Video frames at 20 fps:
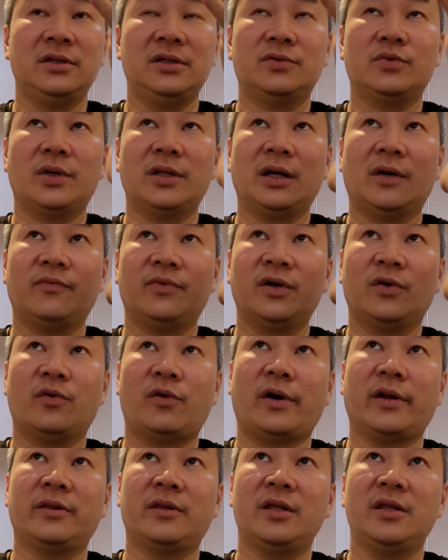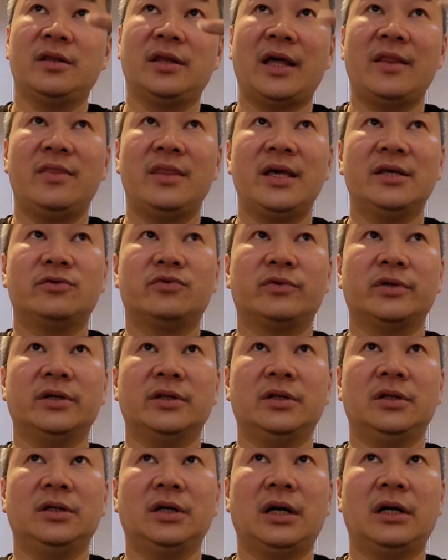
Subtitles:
this one after quarantine 10 days already,